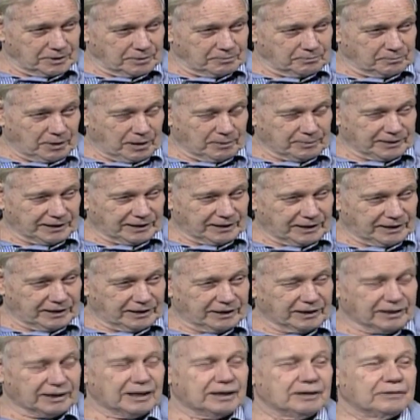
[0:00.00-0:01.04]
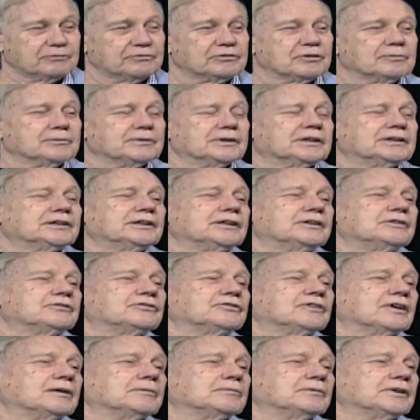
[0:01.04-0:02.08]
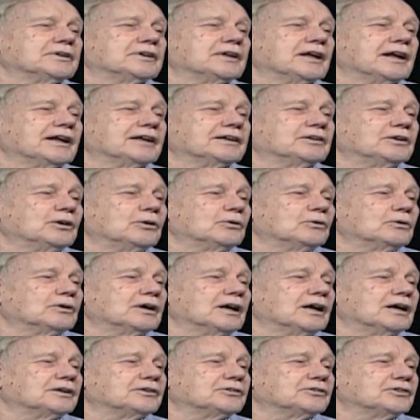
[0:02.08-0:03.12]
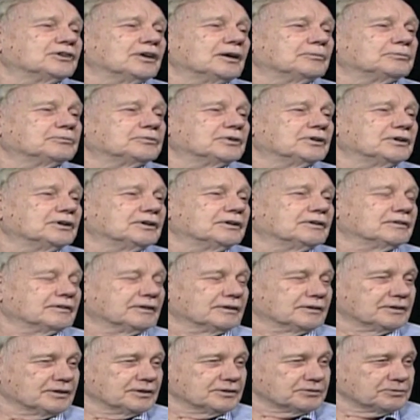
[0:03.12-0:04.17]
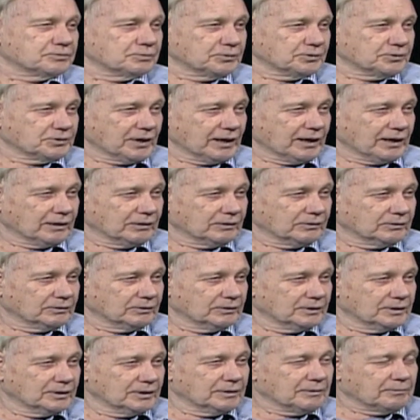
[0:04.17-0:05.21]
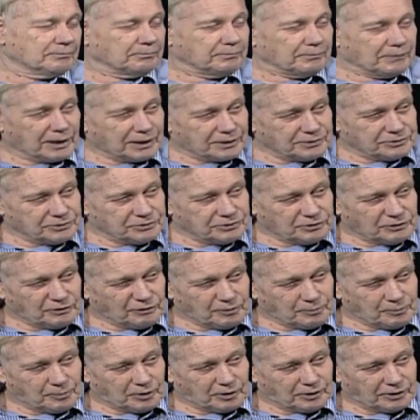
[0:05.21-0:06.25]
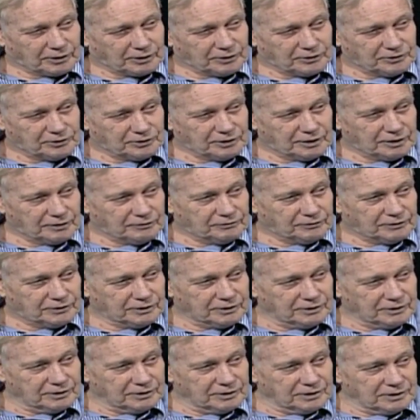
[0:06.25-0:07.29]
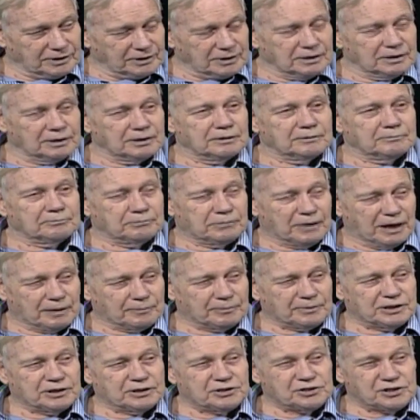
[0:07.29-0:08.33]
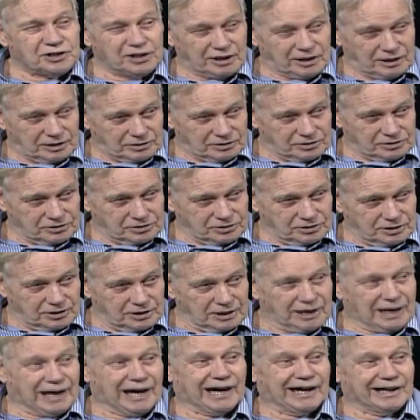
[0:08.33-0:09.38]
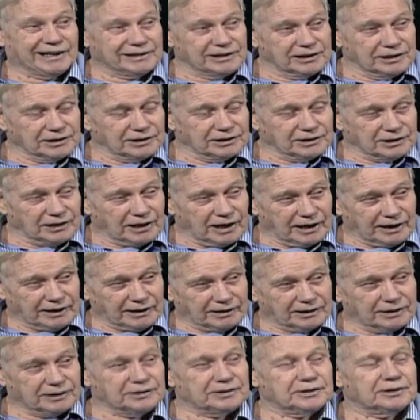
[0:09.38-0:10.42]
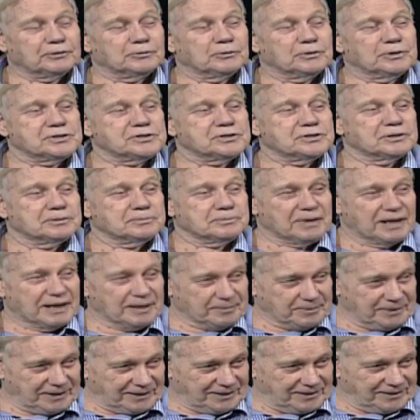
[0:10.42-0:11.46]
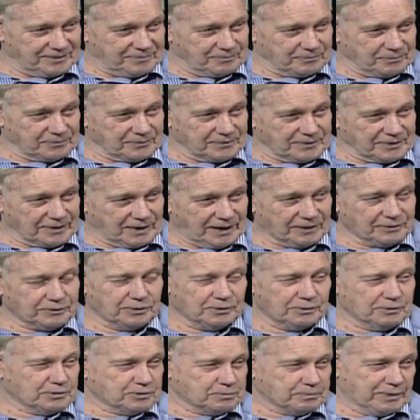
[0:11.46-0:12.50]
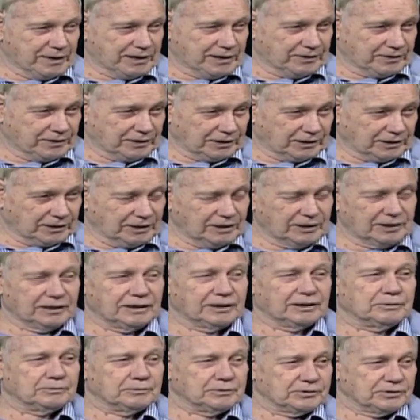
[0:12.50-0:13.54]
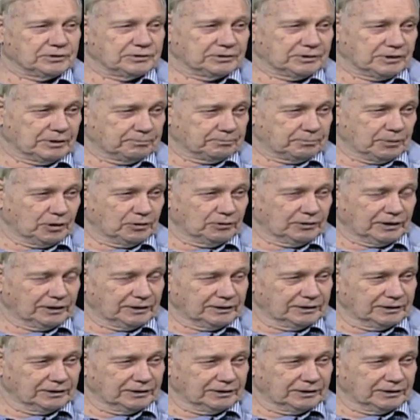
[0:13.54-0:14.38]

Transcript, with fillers: Bobby Kennedy came from an elite family that had no concept that this was how mm. masses of Americans lived. Bobby changed. I didn't like the original Bobby. I thought he was better than Keating, who was his opponent.